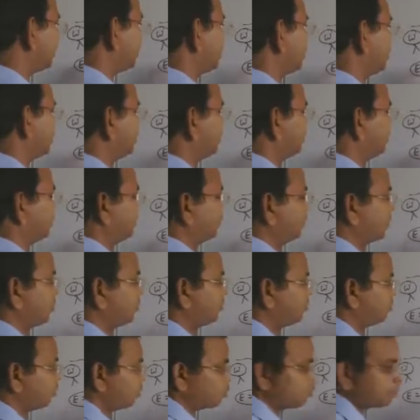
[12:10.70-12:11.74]
is
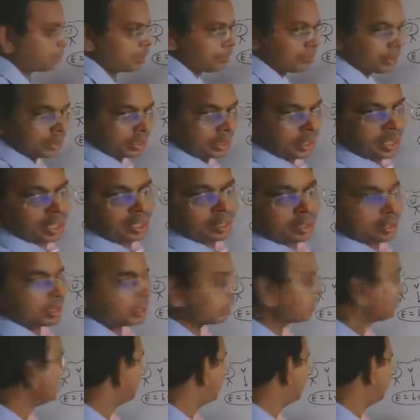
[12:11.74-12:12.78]
some superficial
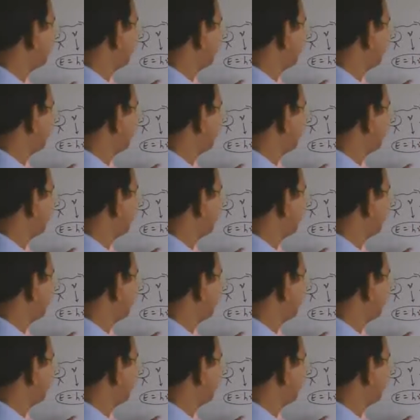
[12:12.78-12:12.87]
answer.